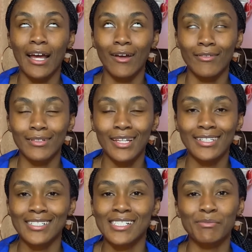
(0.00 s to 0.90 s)
ever. Like,
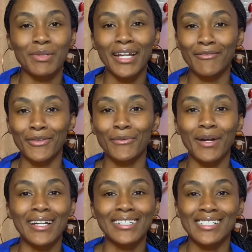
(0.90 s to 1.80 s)
just planning for the
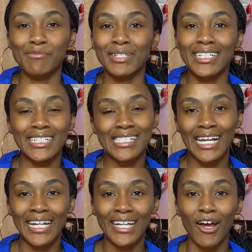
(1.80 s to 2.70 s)
wedding, just being
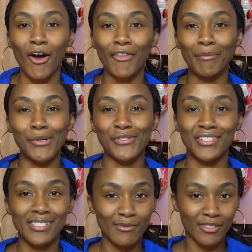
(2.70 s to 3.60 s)
excited, all the
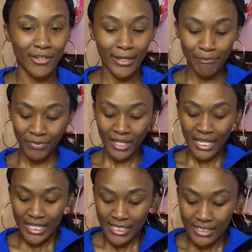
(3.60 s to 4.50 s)
emotions. It was great.
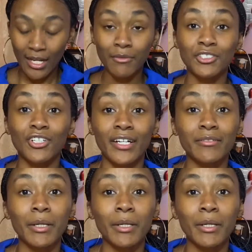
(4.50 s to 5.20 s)
So I was trying on my